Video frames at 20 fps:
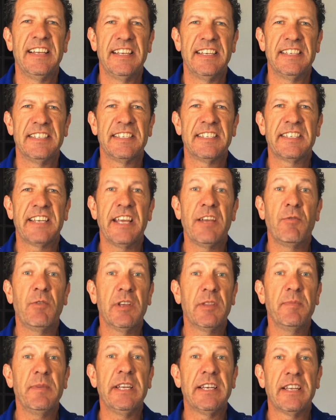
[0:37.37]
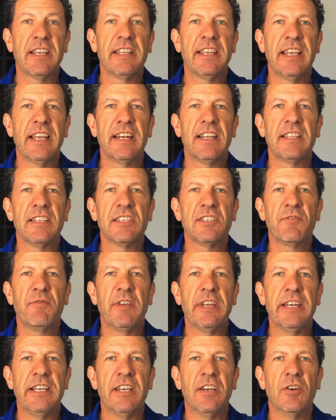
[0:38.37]
Stay with me till the end of this
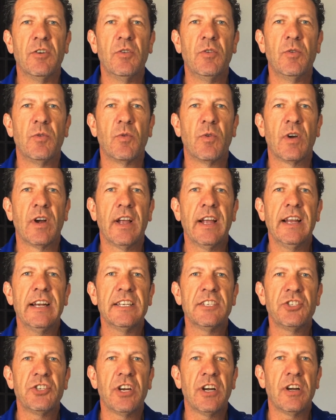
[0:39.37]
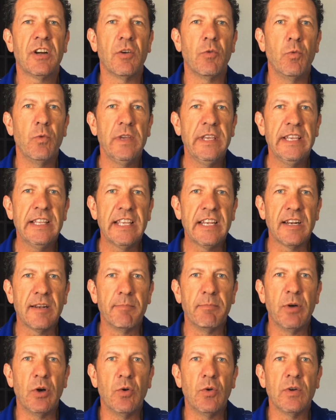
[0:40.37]
video where I'm going to share a wee little
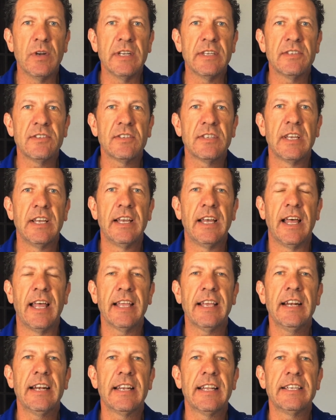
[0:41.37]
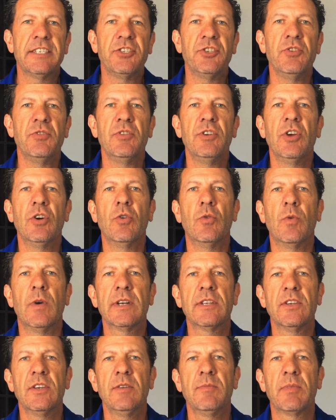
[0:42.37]
bonus. I'm going to let you know
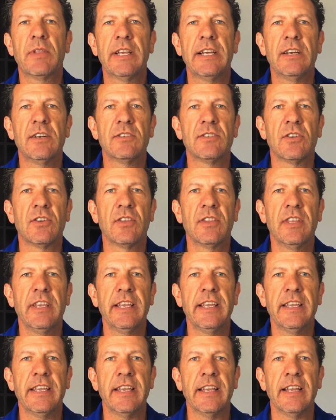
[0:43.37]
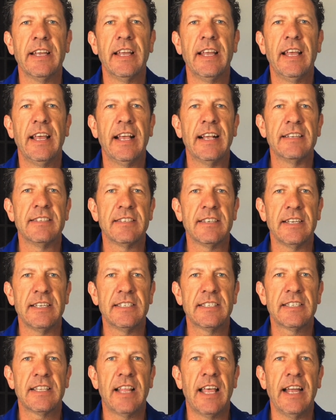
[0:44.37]
what good players are thinking as they
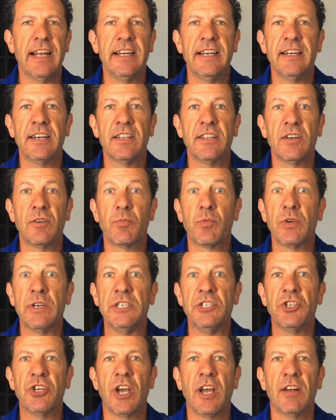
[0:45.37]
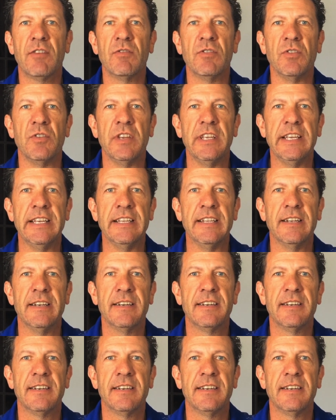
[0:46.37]
slide into their pre-shot routine.